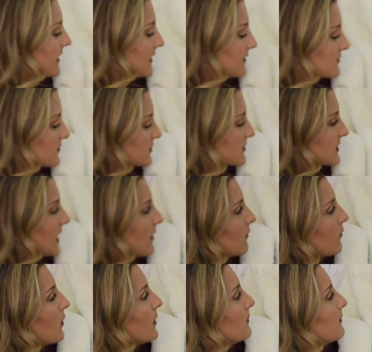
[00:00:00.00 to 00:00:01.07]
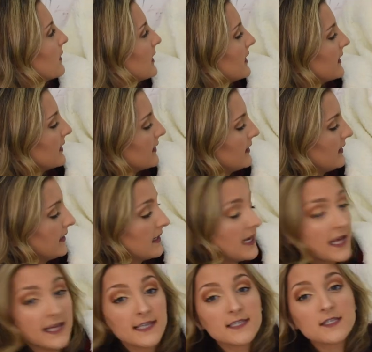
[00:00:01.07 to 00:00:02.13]
and it's just got one button.
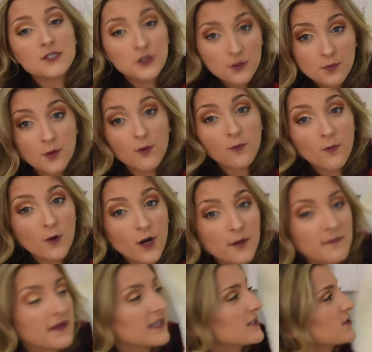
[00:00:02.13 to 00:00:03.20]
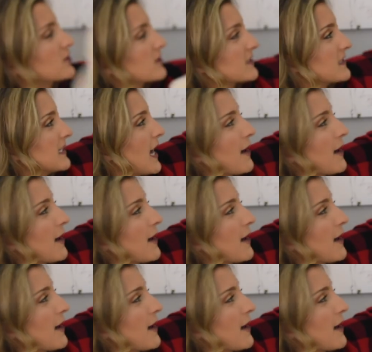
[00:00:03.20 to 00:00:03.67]
It is super warm. It's just